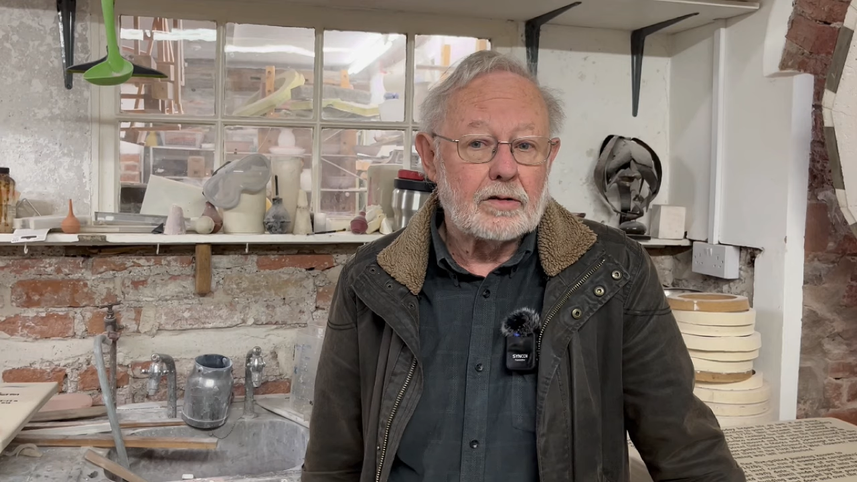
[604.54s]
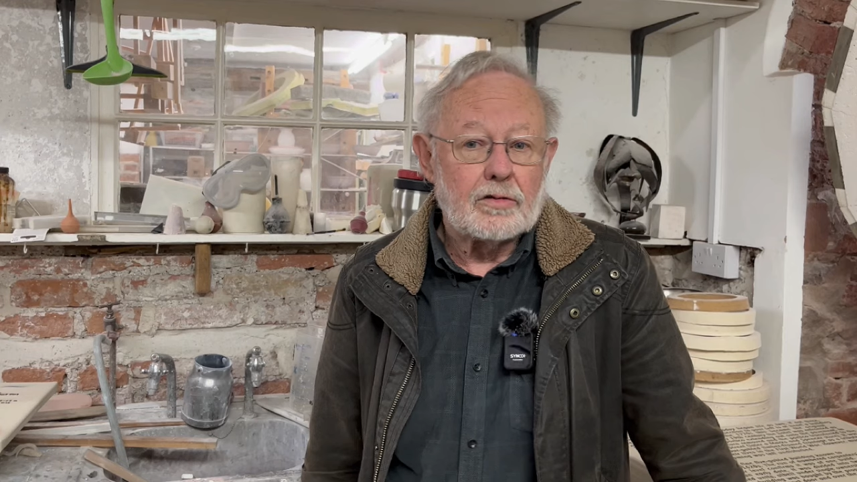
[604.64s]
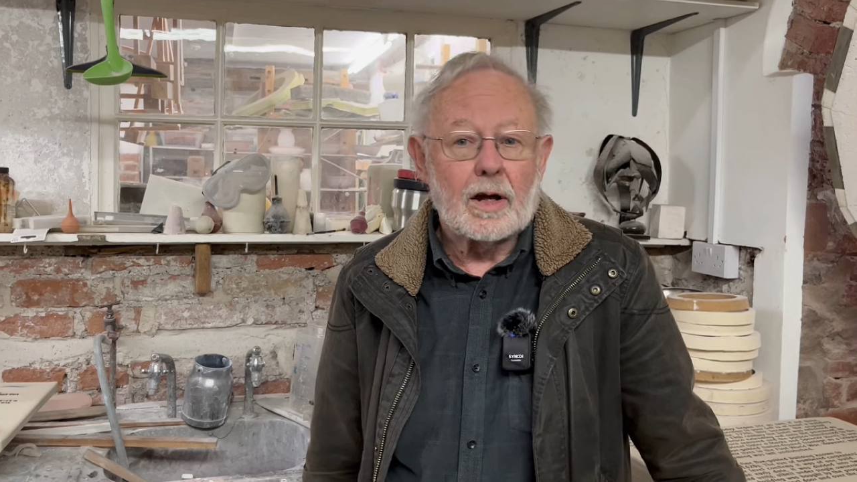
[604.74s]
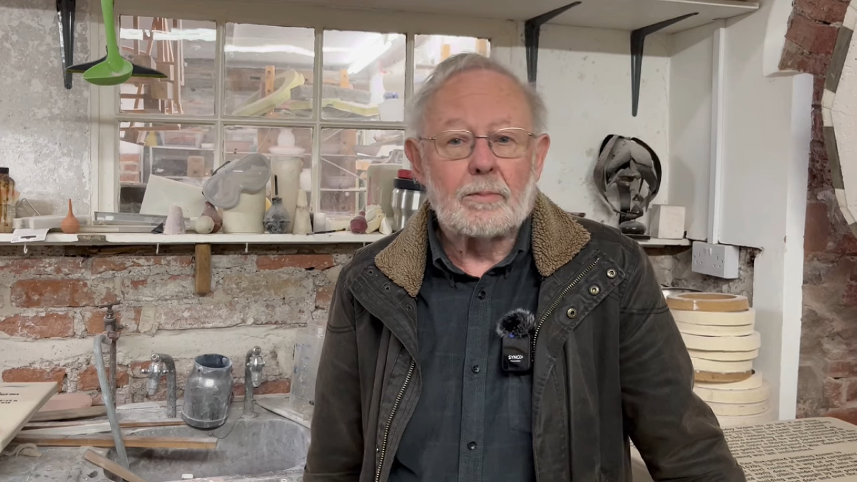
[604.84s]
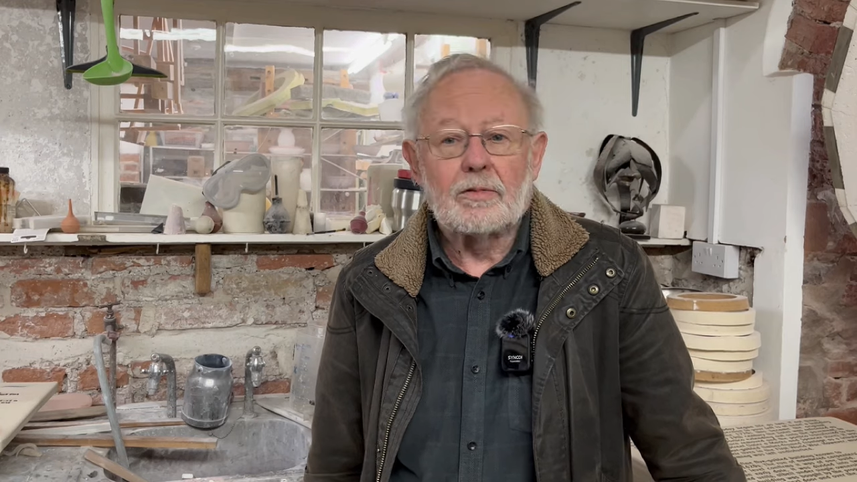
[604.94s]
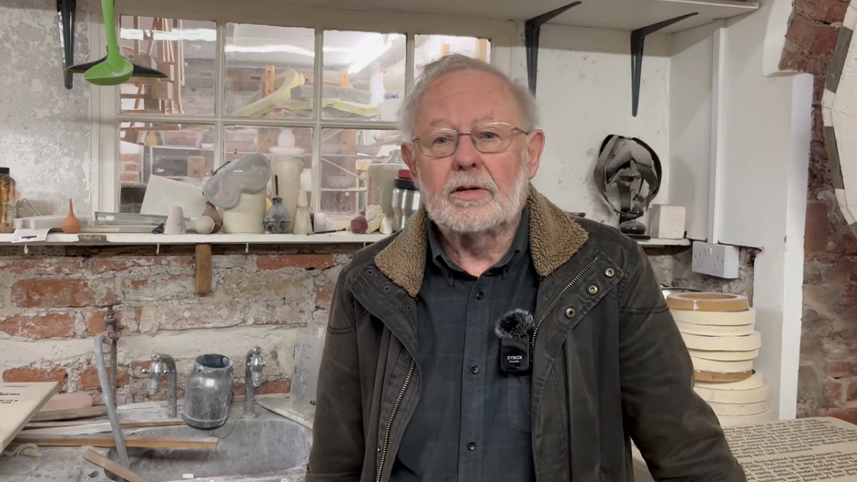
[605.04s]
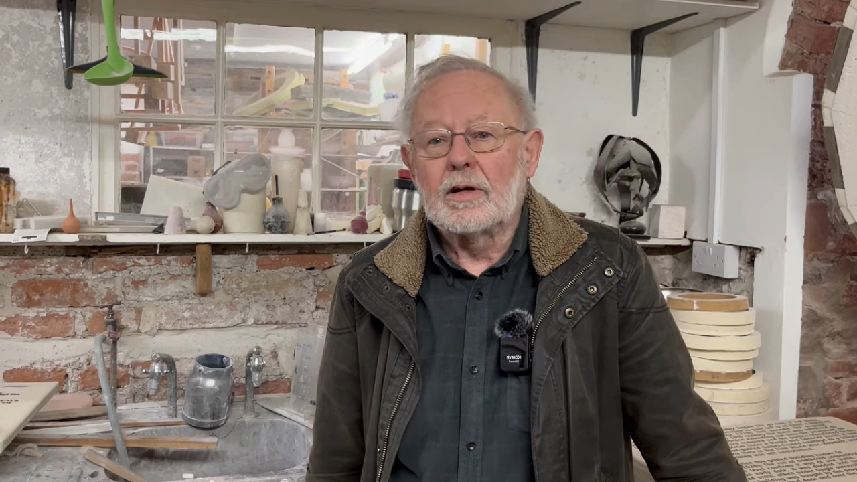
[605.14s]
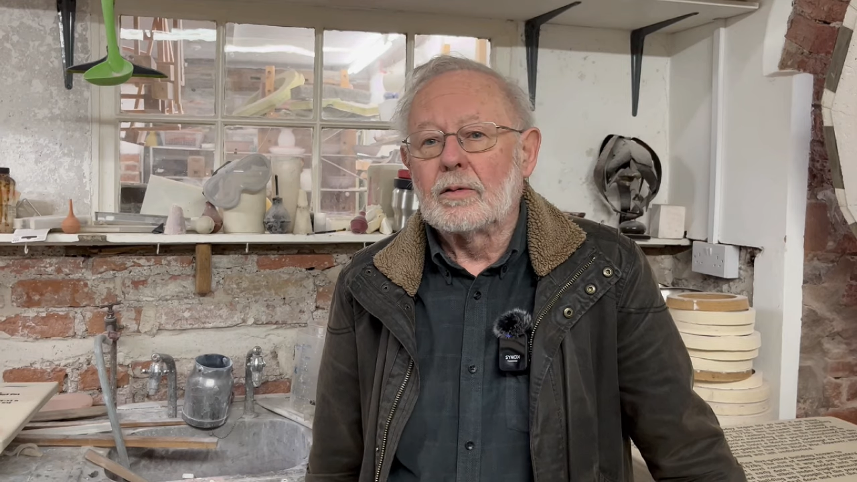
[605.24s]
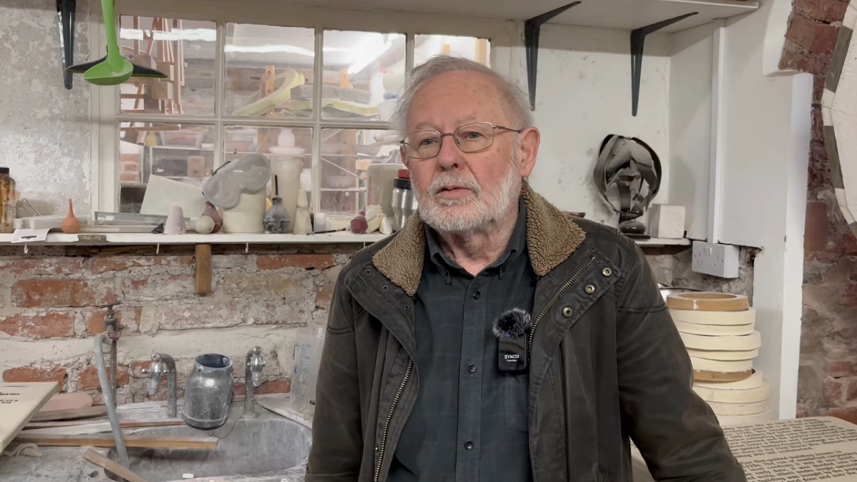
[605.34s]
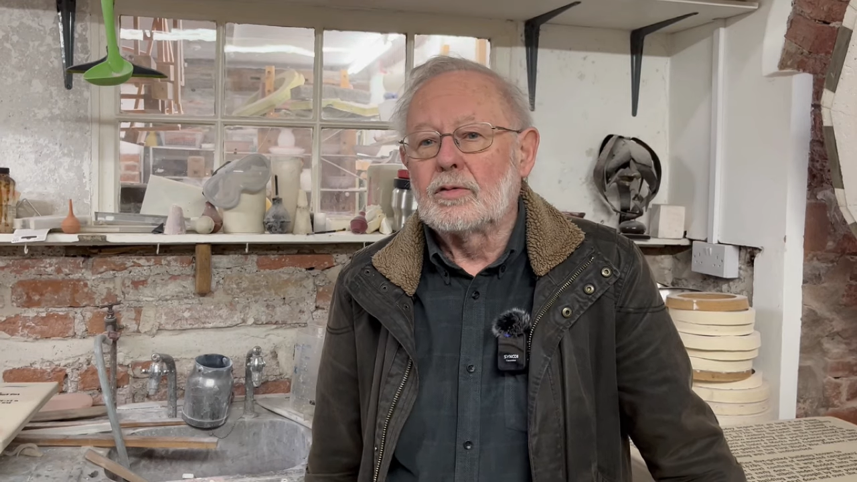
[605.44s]

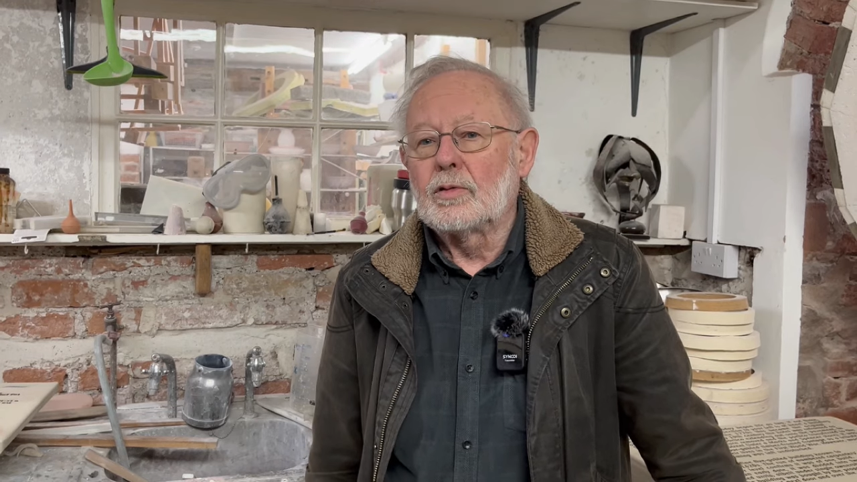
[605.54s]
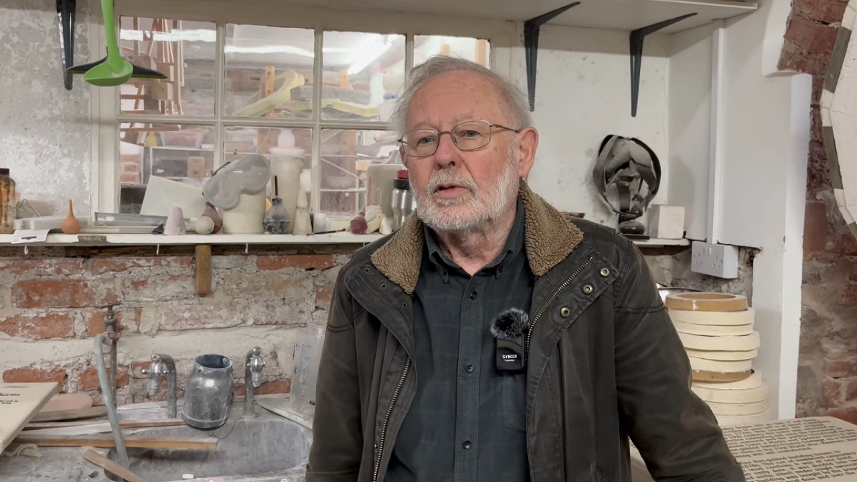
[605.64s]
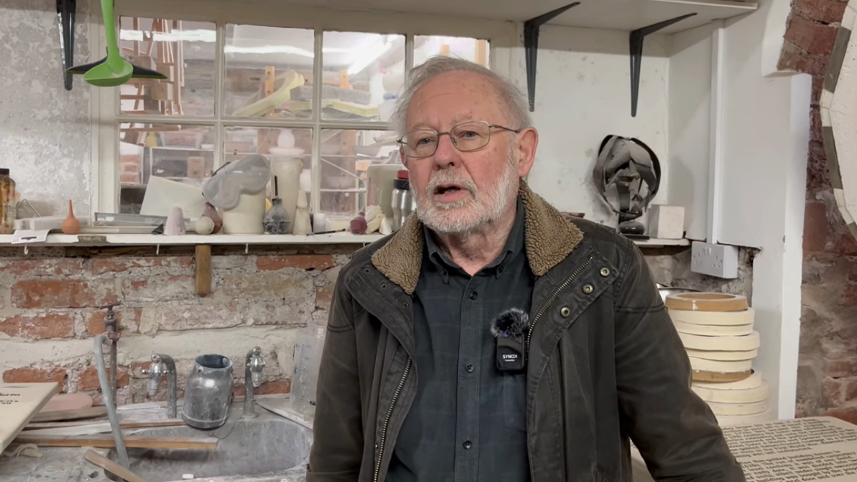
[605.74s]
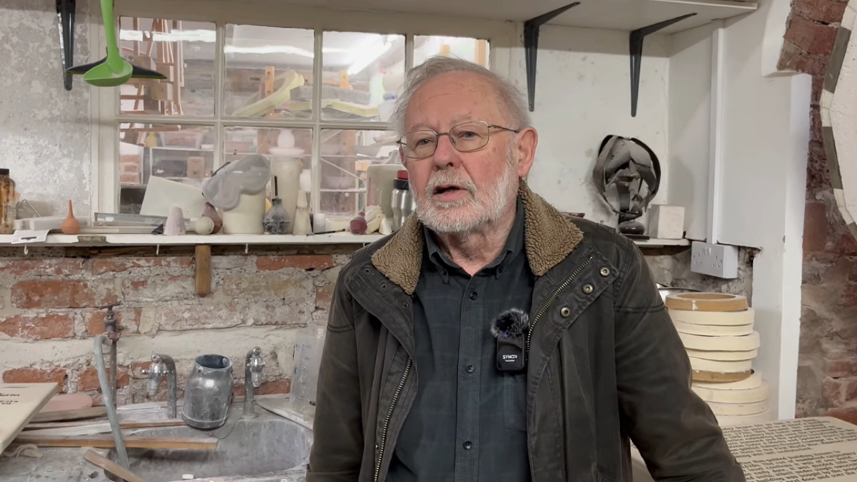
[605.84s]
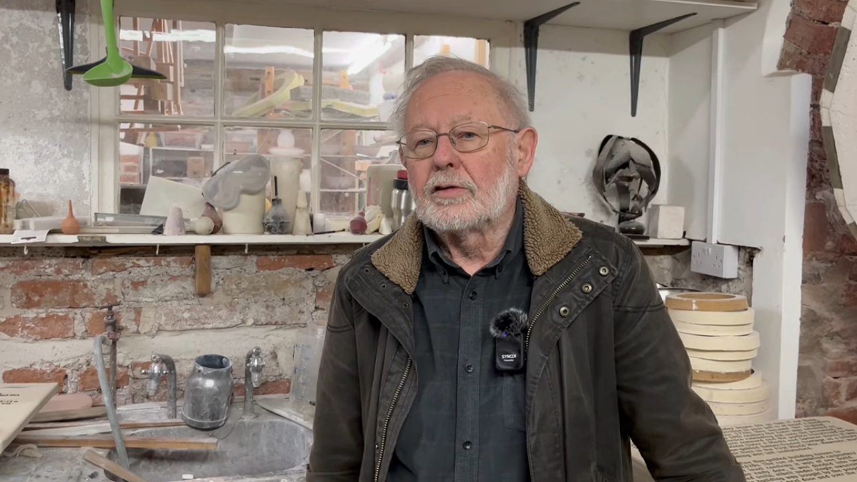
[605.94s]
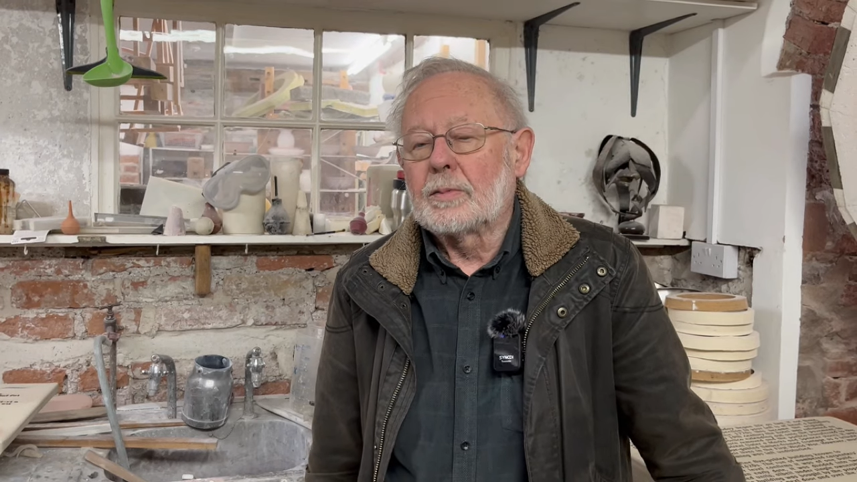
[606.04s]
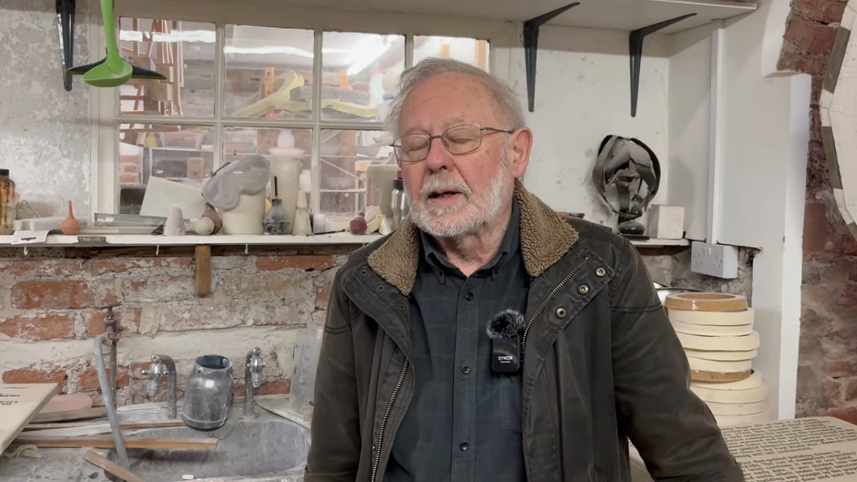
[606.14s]
Chepstow, two large